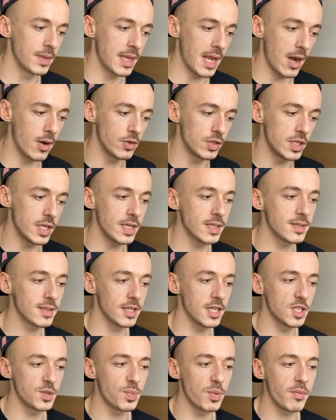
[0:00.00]
Now this
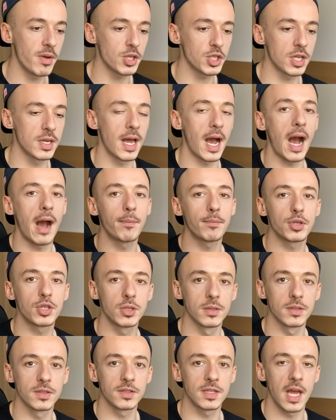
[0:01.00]
is pretty much an
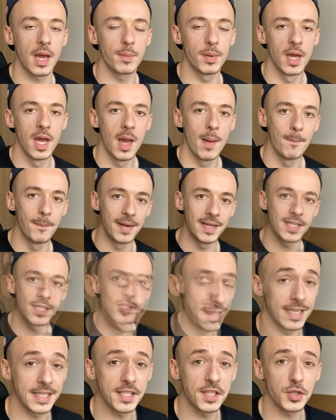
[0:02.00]
optional step, but
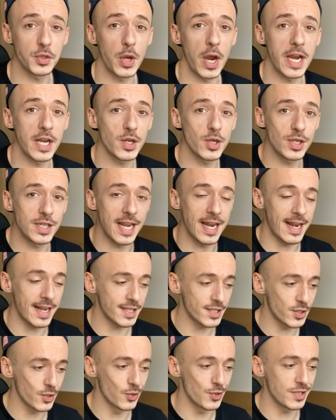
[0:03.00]
this is going to ten
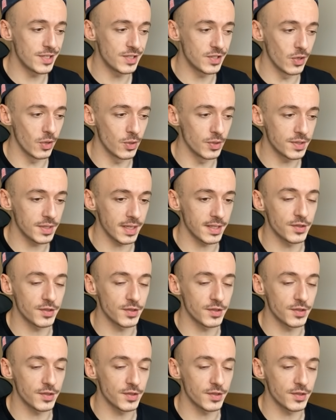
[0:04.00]
X your results.